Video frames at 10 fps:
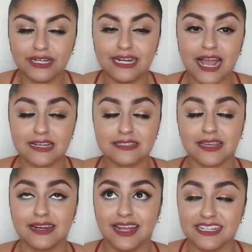I need to ask
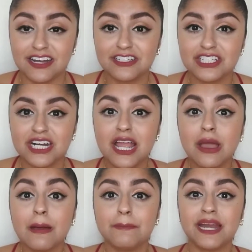like an eye doctor,
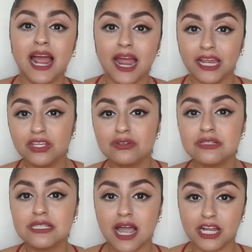but I
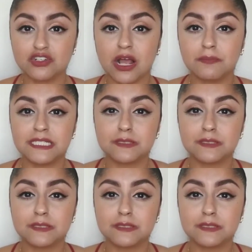use eye drops.